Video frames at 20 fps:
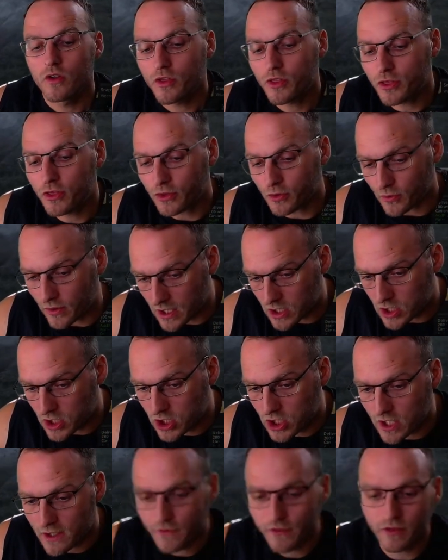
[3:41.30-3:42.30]
3 and
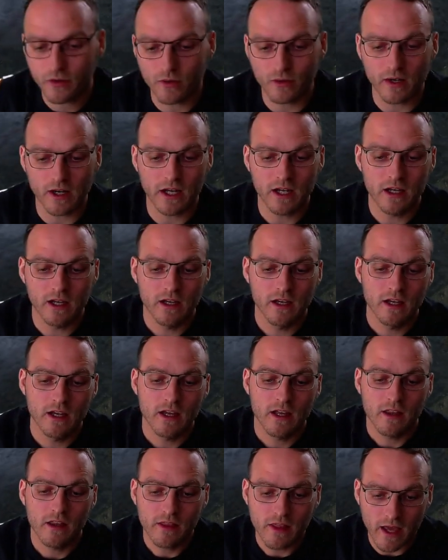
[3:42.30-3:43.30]
Shift 3.
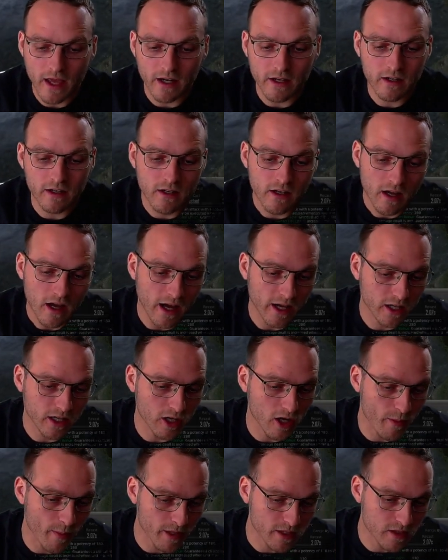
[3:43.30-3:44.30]
Then I can
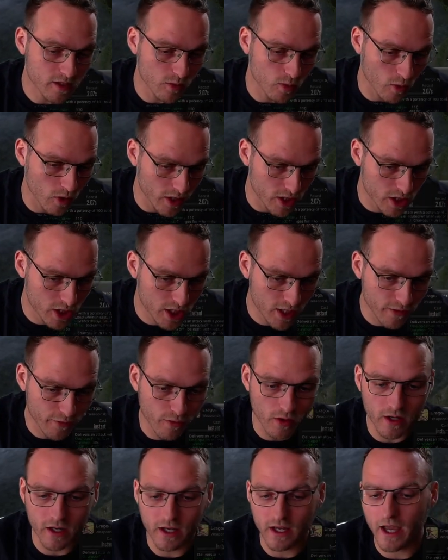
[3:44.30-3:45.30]
go back to 1 and Shift
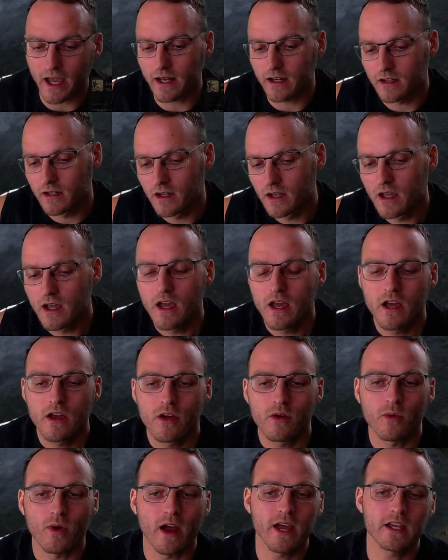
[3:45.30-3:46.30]
1 again,
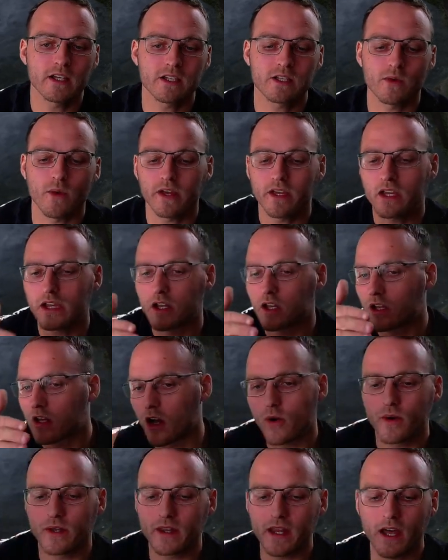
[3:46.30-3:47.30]
right? So I can
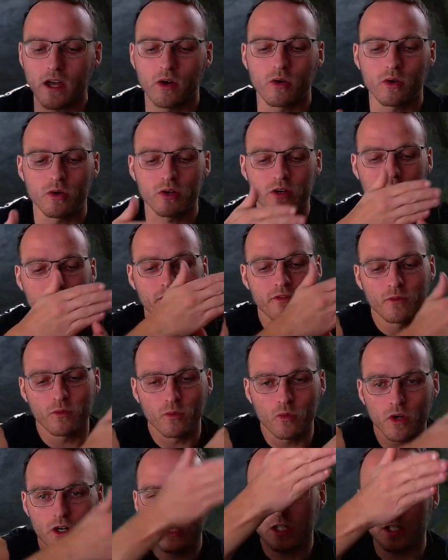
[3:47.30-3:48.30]
go in that order of
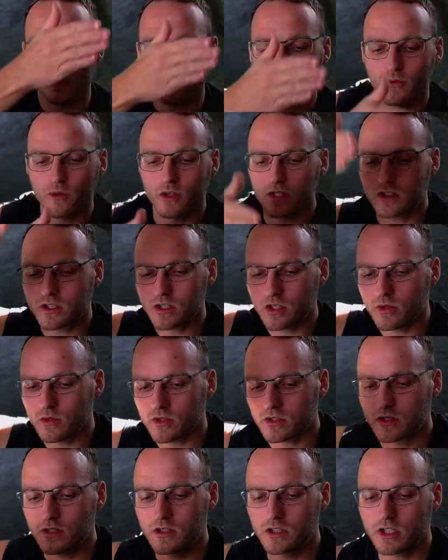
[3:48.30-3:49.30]
1 and Shift 1, 2
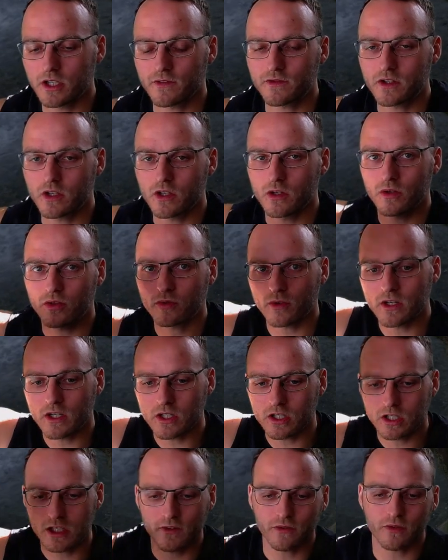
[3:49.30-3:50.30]
and Shift 2, 3
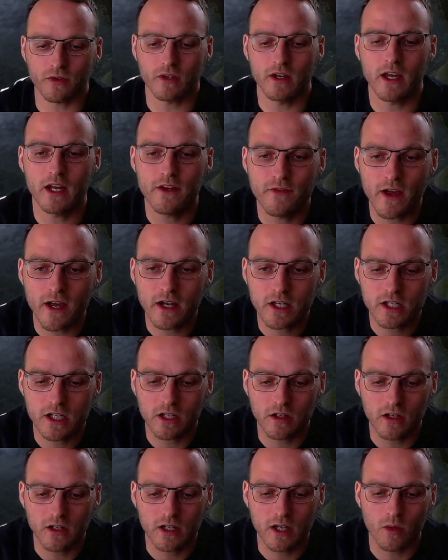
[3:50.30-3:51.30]
and Shift 3. And if you actually
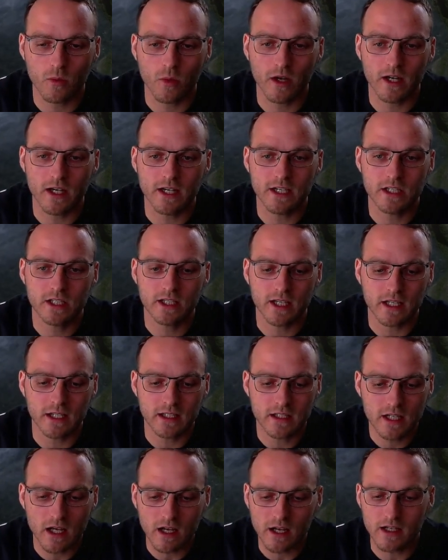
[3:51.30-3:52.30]
look at what each thing
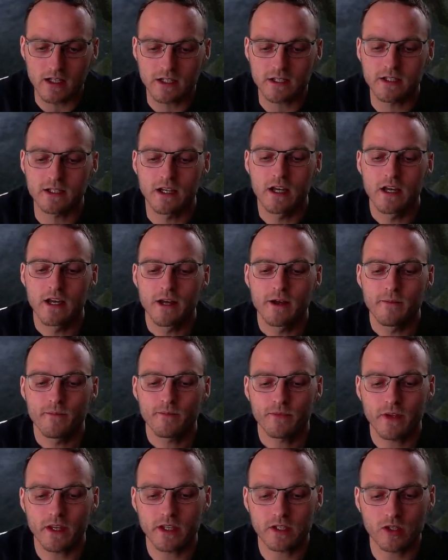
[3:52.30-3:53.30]
does,
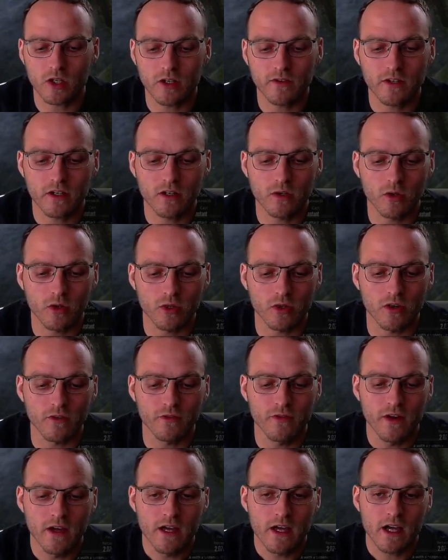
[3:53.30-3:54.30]
they're sort of in an order
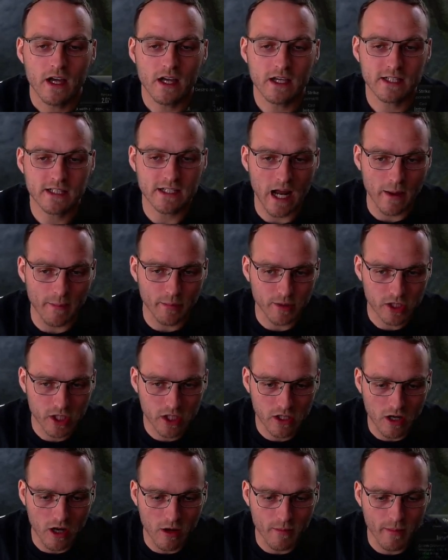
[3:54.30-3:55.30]
of establishing
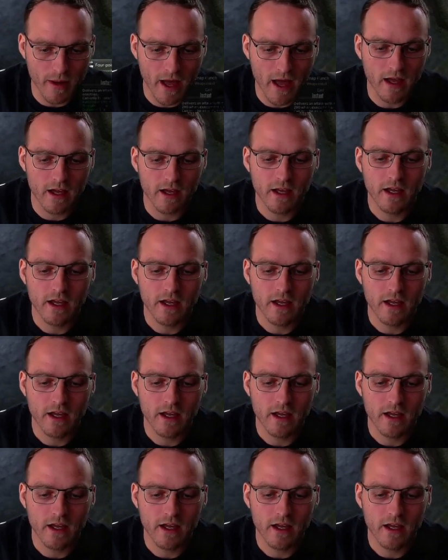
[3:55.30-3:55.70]
combat,